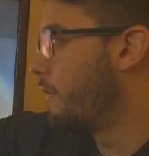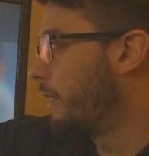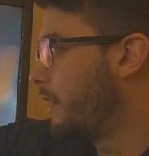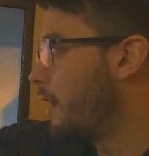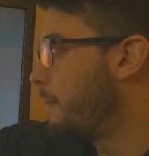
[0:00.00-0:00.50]

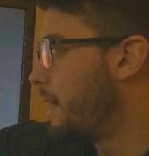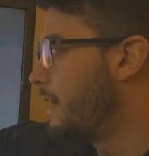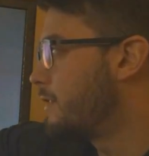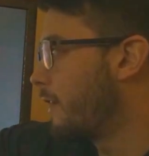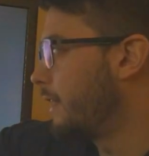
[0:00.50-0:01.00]
over there,
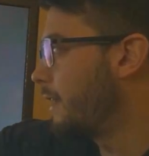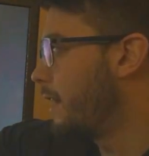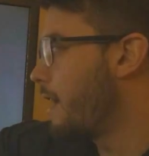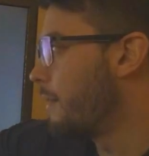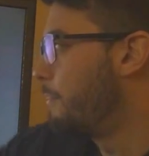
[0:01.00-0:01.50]
man, it's right
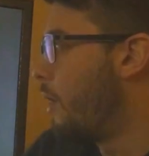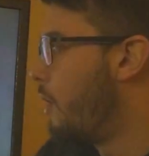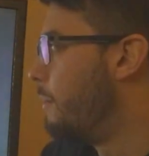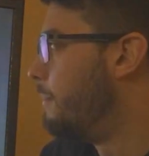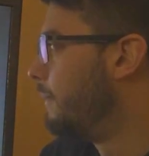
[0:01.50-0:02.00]
there, boom.